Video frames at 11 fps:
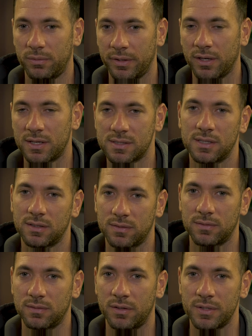realize that
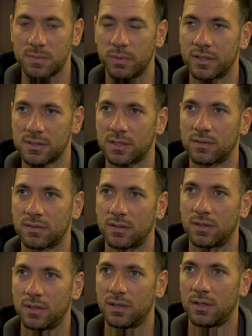there is players that
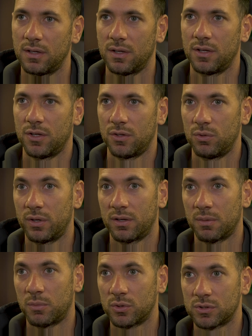doing
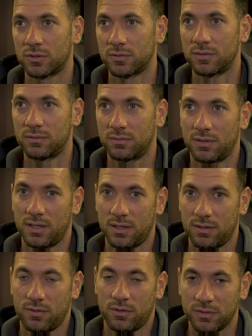the most
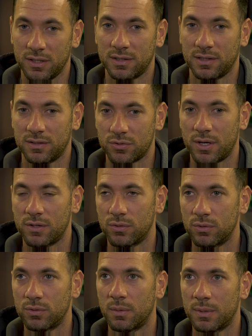of it and try to
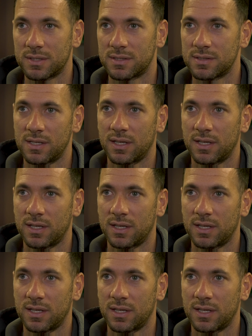do the best as